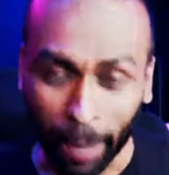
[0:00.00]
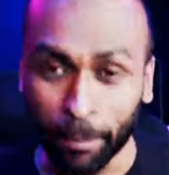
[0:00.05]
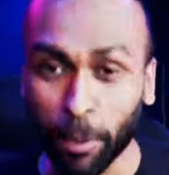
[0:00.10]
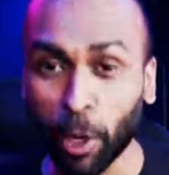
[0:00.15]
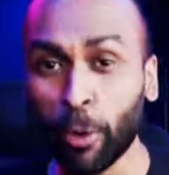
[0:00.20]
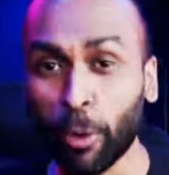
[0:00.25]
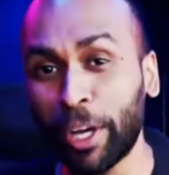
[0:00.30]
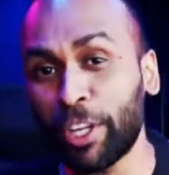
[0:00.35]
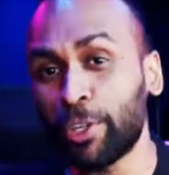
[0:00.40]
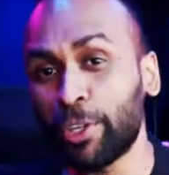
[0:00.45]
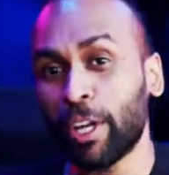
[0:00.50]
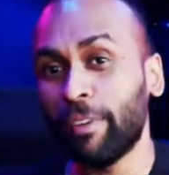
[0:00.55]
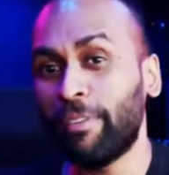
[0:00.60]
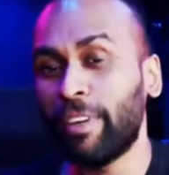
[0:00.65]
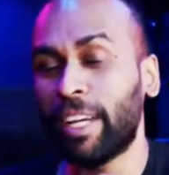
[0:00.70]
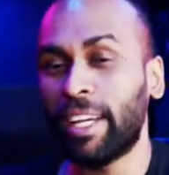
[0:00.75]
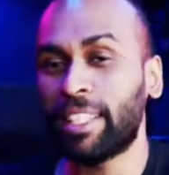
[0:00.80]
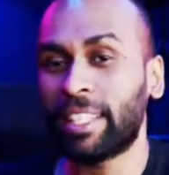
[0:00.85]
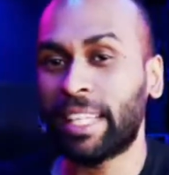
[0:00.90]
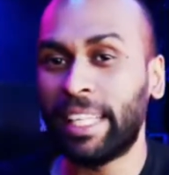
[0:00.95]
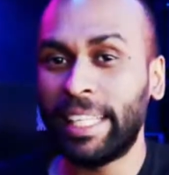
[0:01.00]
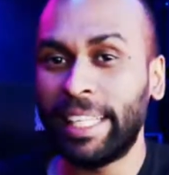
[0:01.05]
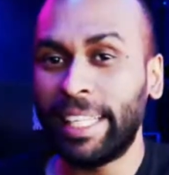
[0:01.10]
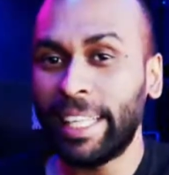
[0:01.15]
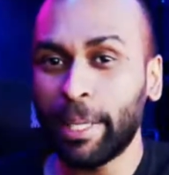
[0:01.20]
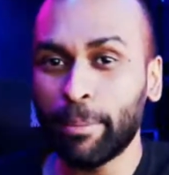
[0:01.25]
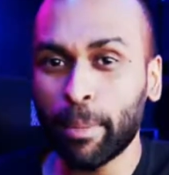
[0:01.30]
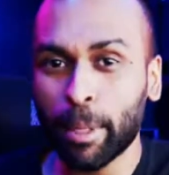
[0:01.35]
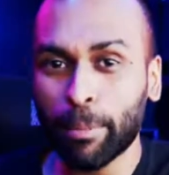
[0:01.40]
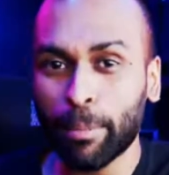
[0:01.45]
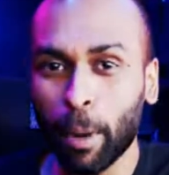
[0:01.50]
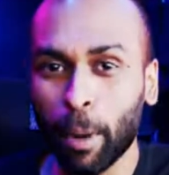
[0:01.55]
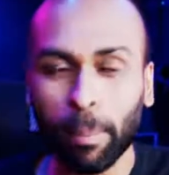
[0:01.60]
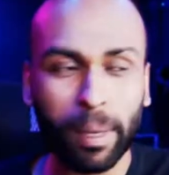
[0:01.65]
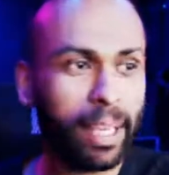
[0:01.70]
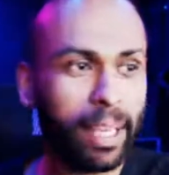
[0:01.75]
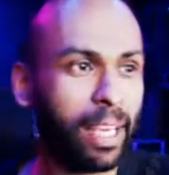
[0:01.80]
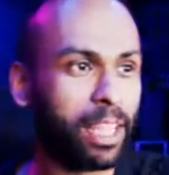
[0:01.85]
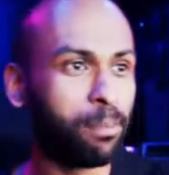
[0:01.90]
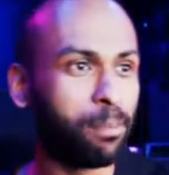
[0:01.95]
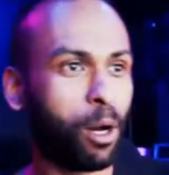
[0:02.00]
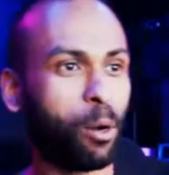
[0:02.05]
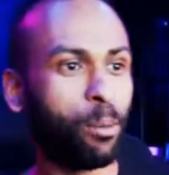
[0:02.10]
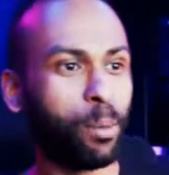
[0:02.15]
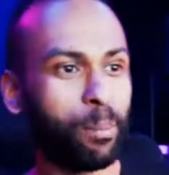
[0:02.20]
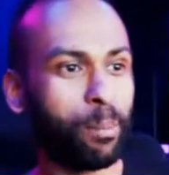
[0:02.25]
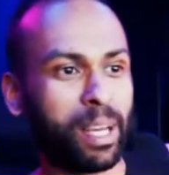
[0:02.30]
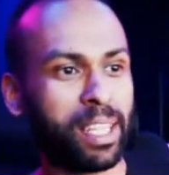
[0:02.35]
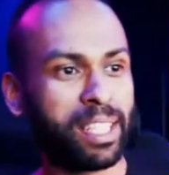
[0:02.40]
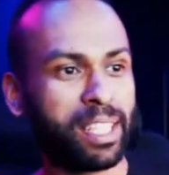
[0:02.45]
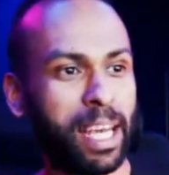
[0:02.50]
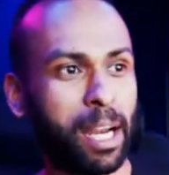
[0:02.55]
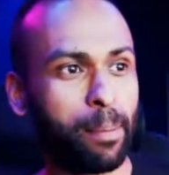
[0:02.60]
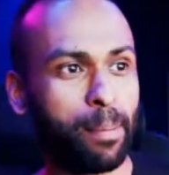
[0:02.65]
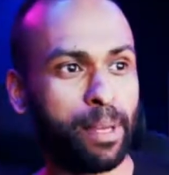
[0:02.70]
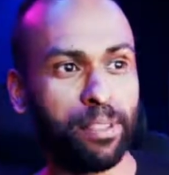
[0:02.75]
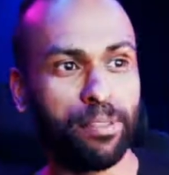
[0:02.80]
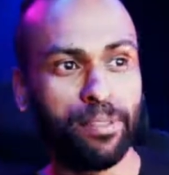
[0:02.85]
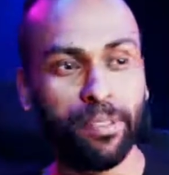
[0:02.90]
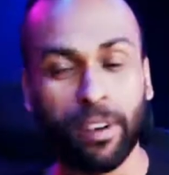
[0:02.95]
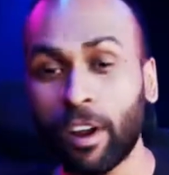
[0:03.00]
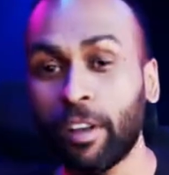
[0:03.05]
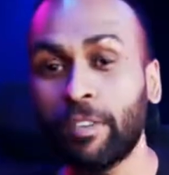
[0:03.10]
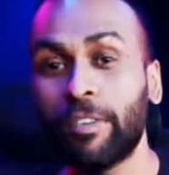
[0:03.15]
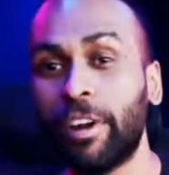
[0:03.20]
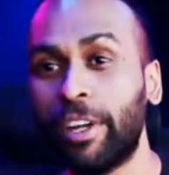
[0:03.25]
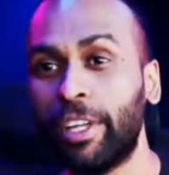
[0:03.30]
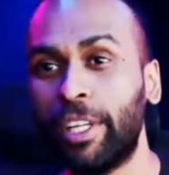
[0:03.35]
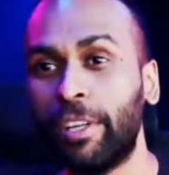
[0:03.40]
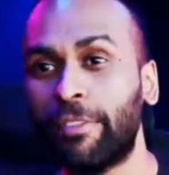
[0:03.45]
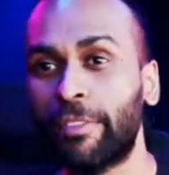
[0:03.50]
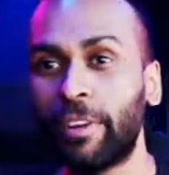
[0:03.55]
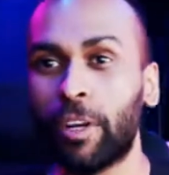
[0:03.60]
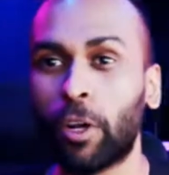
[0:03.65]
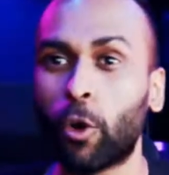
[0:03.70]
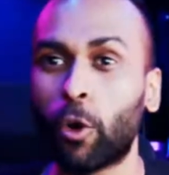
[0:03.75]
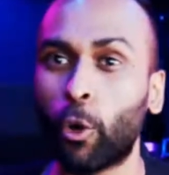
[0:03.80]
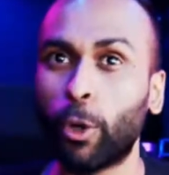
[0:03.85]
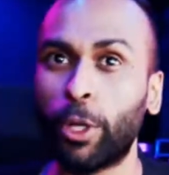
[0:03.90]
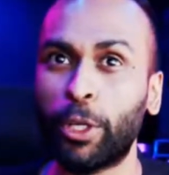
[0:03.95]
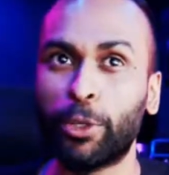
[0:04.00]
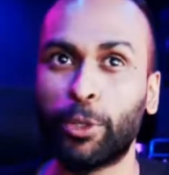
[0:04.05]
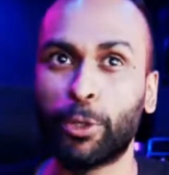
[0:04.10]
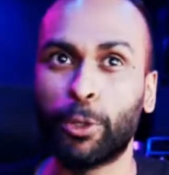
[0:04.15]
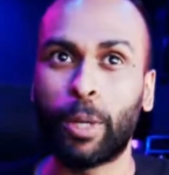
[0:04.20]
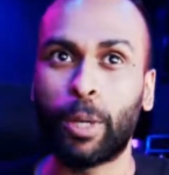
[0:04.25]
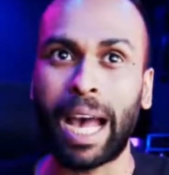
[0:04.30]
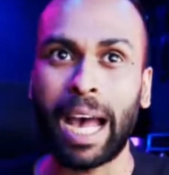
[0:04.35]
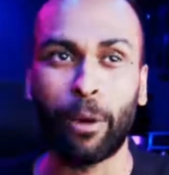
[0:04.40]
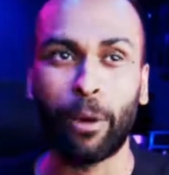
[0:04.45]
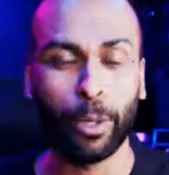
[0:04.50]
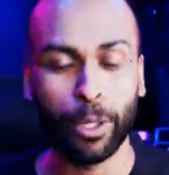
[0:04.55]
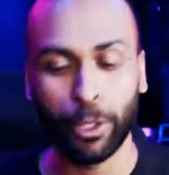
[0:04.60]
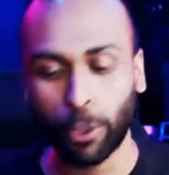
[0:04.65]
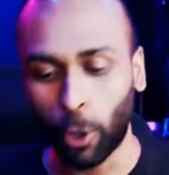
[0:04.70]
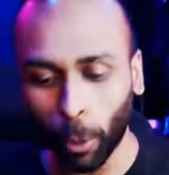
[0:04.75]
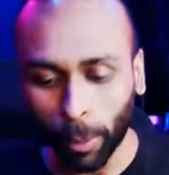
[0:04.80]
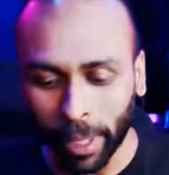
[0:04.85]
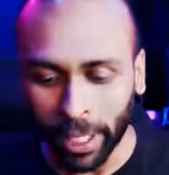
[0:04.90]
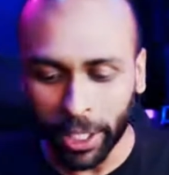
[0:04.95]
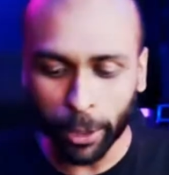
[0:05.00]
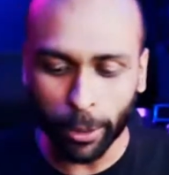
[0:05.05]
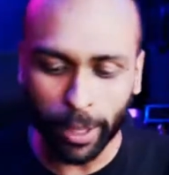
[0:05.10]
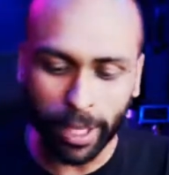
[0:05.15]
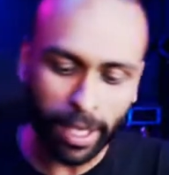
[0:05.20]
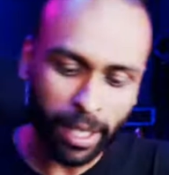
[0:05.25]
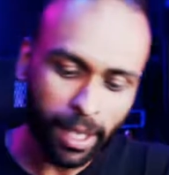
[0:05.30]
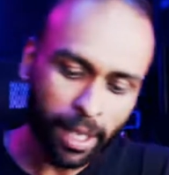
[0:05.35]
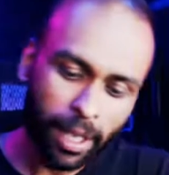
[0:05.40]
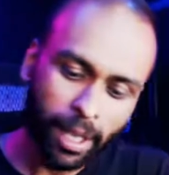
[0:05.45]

not quite sure if you guys can hear me properly. At the moment, my setup is very, very different according to how we'd normally do it.